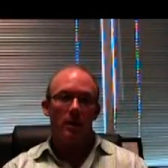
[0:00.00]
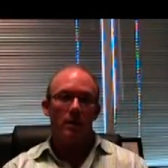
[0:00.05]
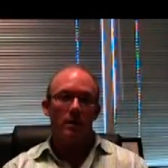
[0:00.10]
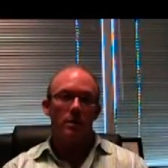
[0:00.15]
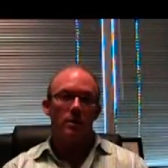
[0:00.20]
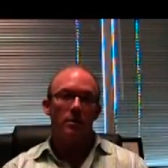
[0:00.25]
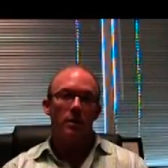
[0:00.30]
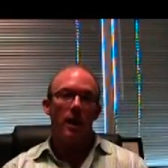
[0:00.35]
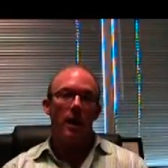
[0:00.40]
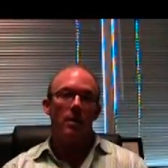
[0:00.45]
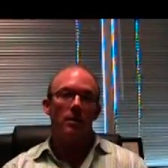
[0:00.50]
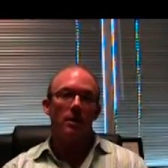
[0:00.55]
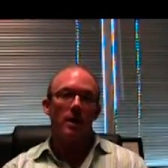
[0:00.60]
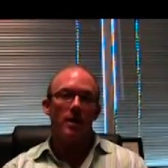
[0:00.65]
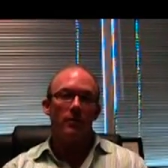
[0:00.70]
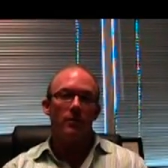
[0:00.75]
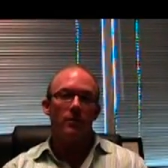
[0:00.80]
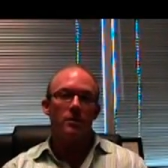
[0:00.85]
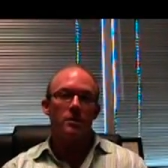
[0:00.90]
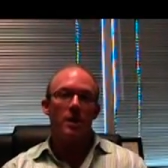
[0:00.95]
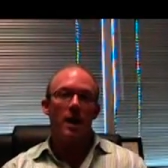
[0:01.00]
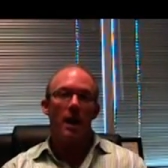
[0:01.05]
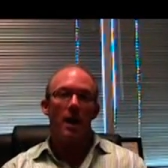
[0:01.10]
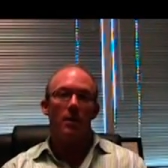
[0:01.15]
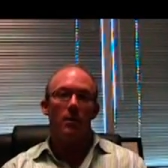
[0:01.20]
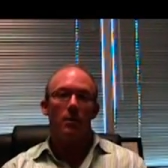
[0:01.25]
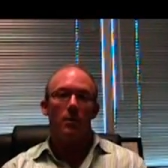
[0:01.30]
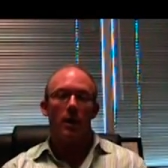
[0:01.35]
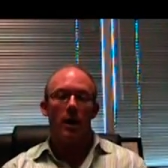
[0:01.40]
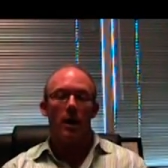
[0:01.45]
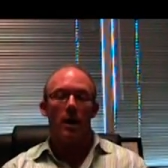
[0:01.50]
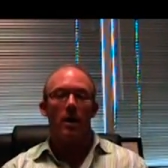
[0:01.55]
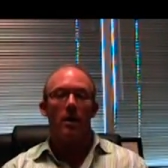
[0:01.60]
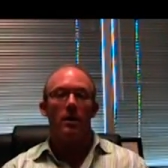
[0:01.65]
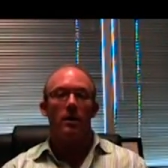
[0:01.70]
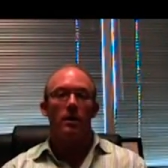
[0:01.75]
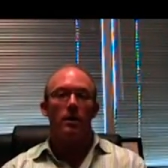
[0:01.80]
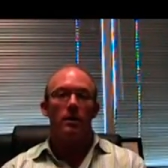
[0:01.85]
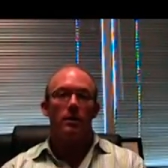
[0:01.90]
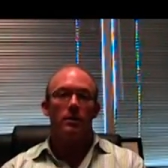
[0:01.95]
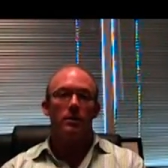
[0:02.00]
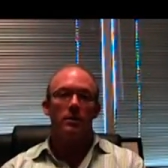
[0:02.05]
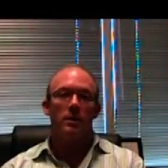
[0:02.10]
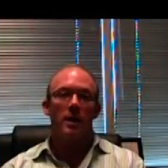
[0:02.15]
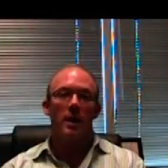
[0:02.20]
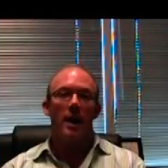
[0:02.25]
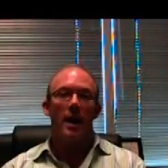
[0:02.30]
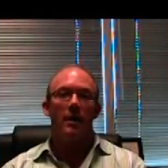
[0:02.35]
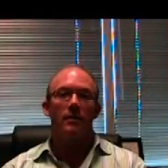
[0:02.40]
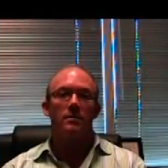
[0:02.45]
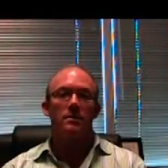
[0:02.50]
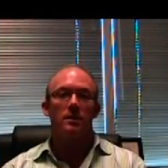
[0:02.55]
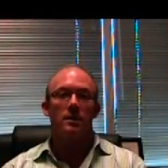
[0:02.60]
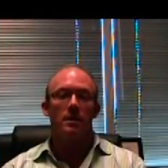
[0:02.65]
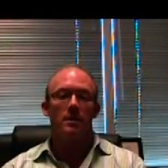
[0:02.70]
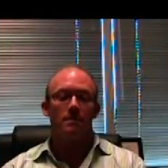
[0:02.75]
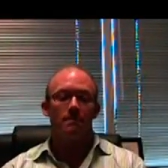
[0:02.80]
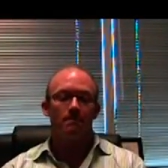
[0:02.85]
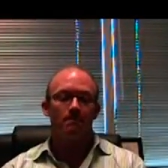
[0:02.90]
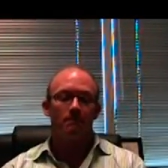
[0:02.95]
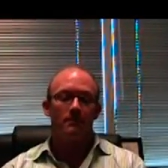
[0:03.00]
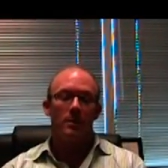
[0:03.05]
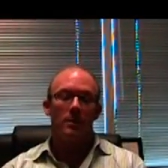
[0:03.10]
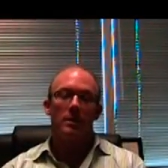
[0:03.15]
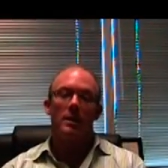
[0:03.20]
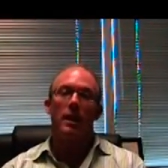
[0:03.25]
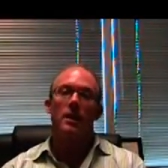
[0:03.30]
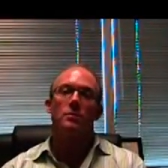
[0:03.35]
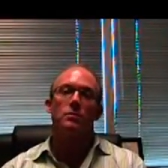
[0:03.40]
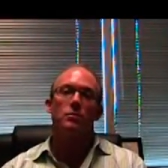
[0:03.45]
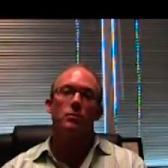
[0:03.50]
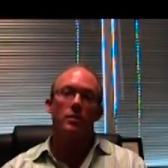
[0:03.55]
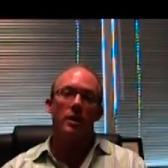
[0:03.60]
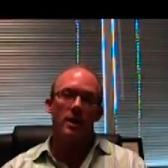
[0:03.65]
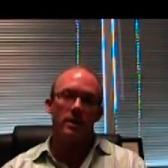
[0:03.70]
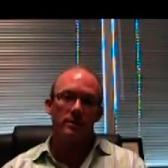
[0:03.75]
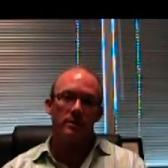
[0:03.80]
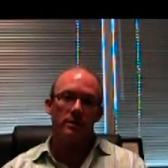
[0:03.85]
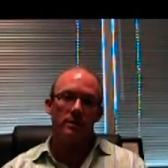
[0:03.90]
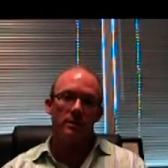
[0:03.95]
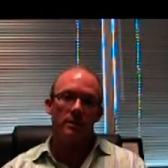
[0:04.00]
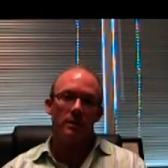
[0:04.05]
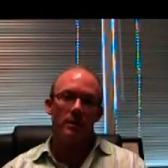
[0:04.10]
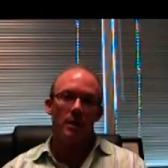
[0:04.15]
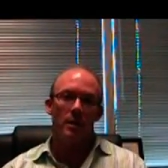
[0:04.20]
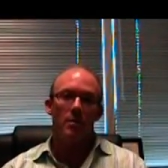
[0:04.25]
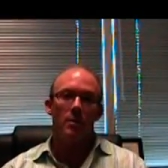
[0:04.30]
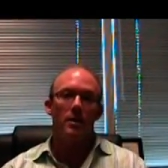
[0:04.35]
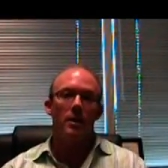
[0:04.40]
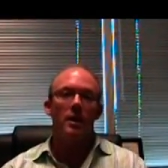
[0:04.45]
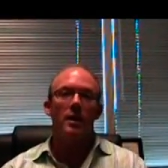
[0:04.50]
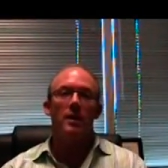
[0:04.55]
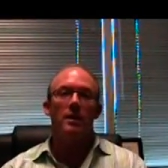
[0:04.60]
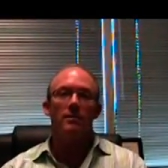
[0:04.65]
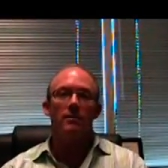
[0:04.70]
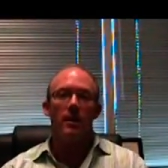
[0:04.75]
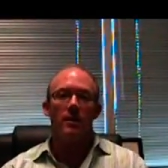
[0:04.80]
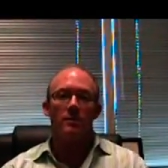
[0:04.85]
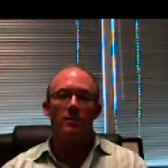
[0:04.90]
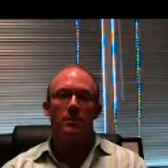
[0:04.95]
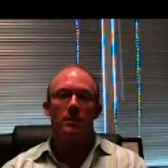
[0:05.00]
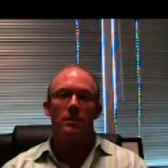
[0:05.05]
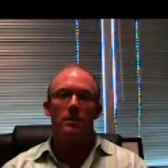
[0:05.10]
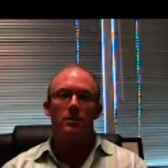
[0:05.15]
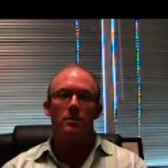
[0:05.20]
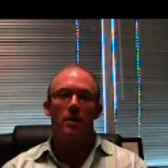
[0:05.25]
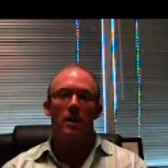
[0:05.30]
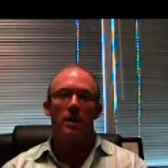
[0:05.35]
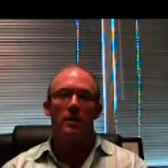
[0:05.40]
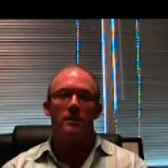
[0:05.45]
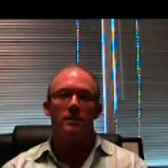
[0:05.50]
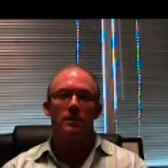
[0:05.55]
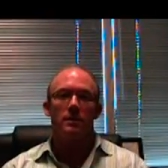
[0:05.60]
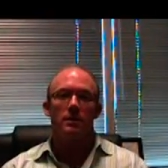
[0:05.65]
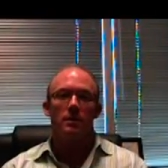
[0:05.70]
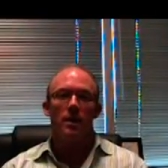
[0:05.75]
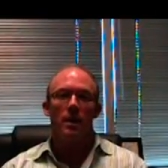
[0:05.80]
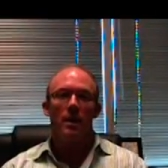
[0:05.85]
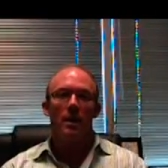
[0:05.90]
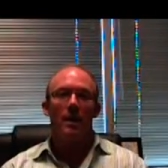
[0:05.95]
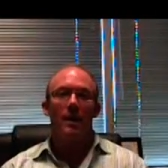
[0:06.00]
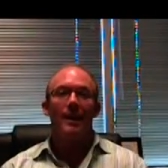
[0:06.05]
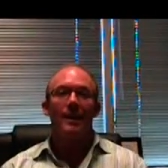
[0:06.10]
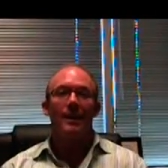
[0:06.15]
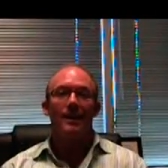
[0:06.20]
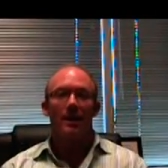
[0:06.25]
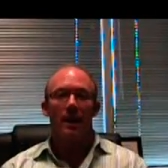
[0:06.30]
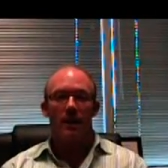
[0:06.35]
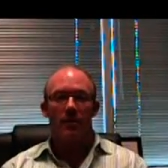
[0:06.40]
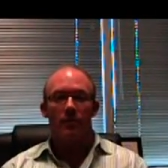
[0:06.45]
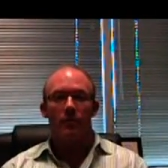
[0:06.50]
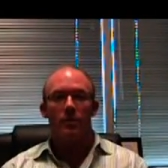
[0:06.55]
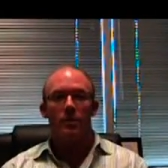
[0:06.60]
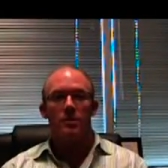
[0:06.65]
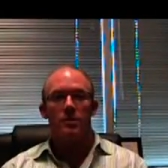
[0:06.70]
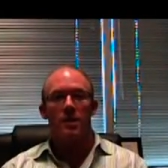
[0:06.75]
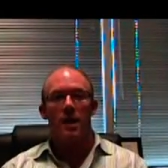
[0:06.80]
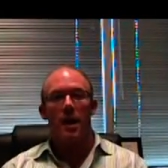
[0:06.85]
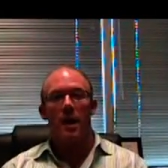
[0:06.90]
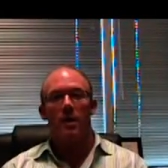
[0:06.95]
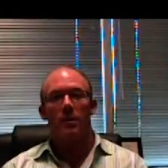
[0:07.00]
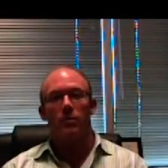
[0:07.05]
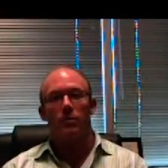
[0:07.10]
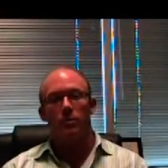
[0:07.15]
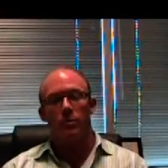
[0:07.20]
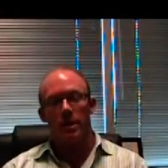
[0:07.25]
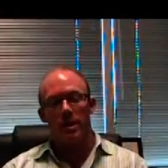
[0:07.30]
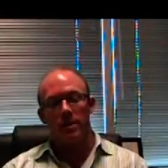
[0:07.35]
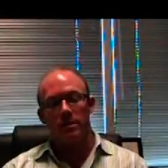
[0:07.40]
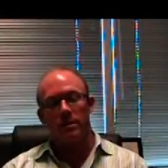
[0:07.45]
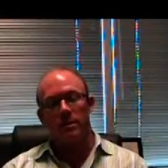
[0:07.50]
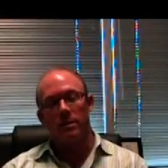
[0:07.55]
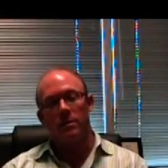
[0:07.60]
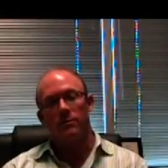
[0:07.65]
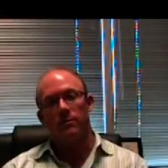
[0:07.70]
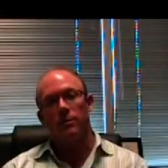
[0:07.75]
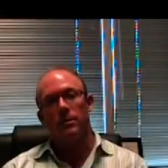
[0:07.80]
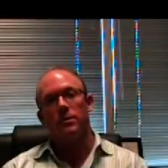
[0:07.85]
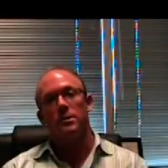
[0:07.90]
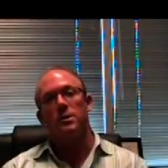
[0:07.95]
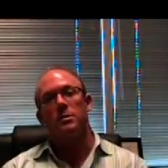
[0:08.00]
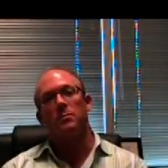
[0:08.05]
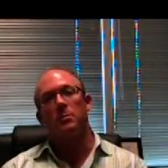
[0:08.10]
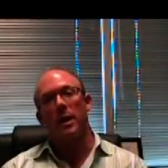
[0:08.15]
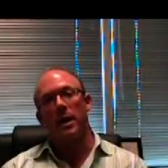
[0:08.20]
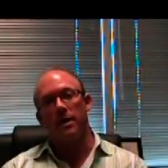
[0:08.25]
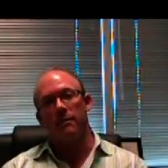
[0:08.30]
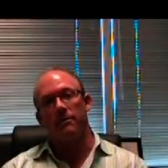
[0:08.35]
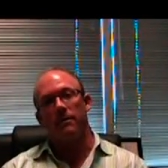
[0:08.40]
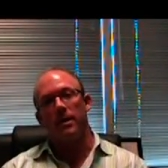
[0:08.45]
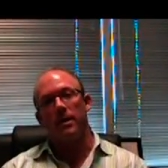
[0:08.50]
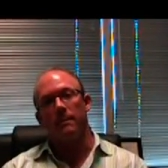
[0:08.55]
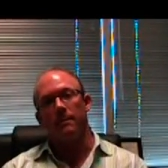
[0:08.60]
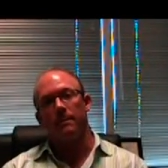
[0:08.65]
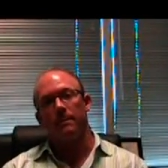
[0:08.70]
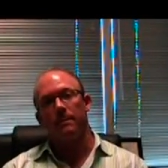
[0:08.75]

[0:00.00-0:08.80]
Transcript: you're now leveraged out where you can have some less risk. And with any investment, you're trying to leverage that risk versus benefit.